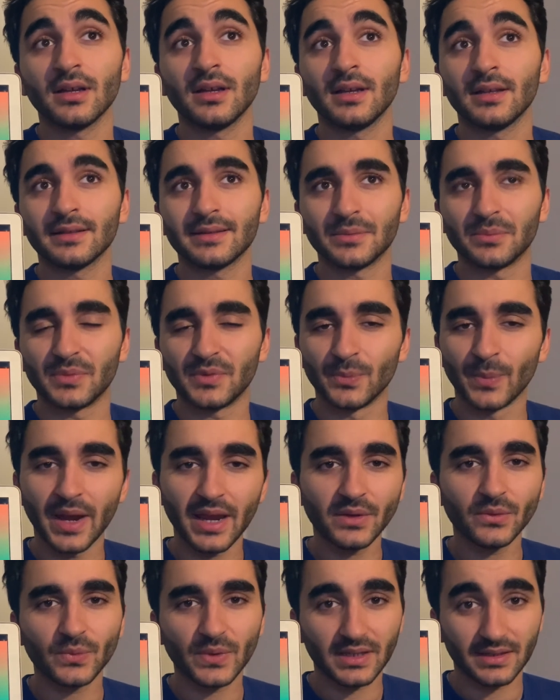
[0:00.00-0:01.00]
the main
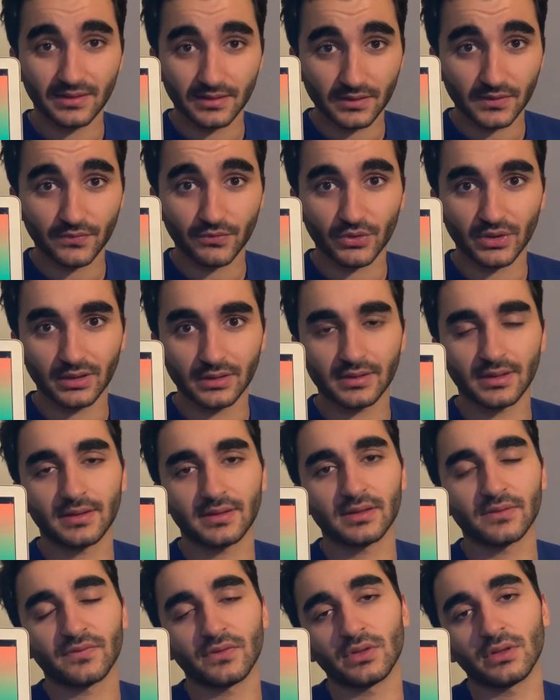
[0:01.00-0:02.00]
reasons for
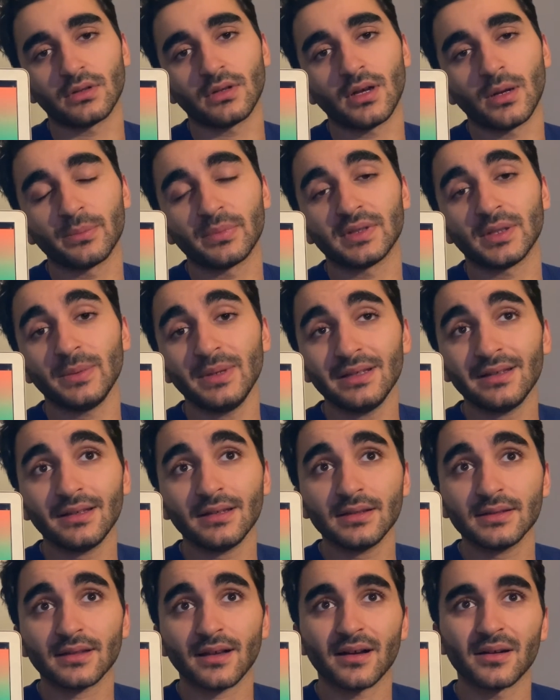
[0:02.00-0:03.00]
unsuccessful company
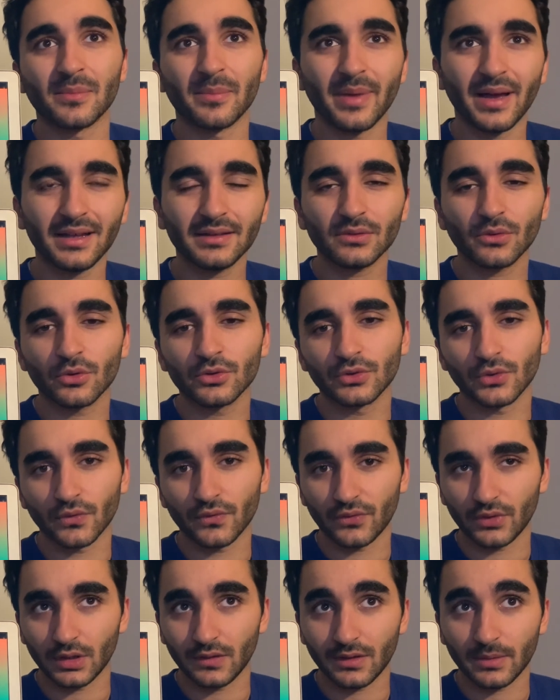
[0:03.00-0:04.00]
meetings are bad or no
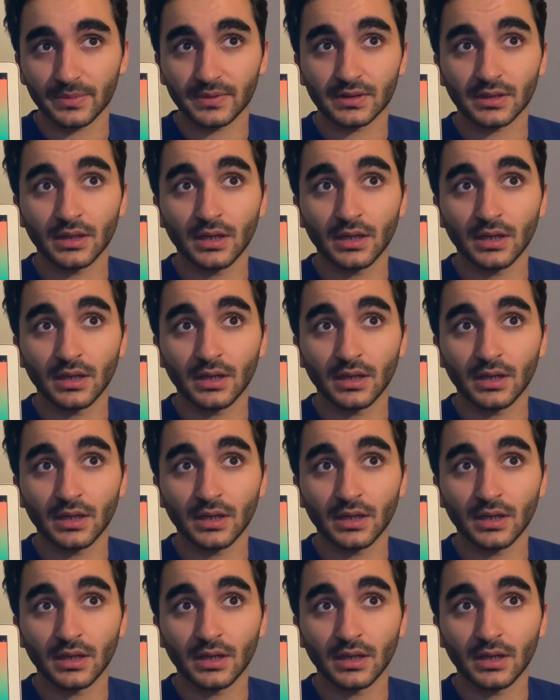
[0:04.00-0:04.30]
follow-ups.